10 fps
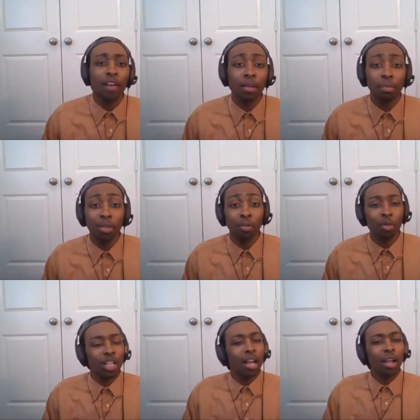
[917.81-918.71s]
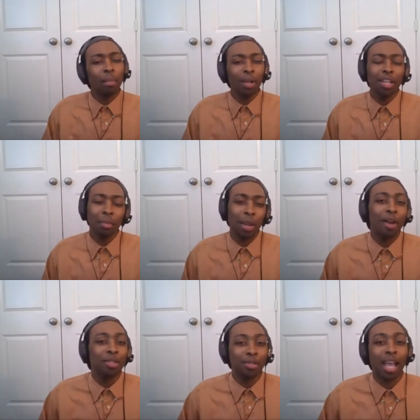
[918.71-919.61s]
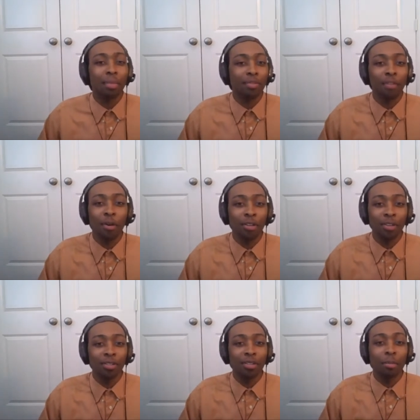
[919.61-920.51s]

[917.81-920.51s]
I but well, I, I bet your parents are happy for you,